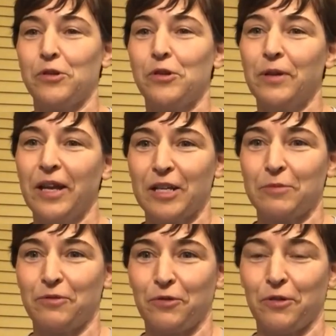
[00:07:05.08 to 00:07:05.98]
2 days
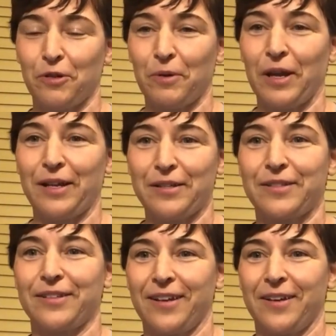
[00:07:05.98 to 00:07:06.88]
before the
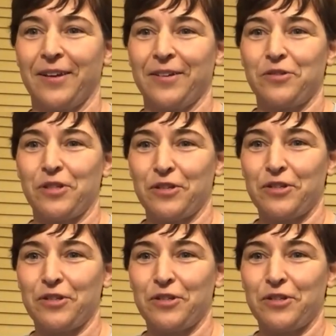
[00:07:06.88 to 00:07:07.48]
race, she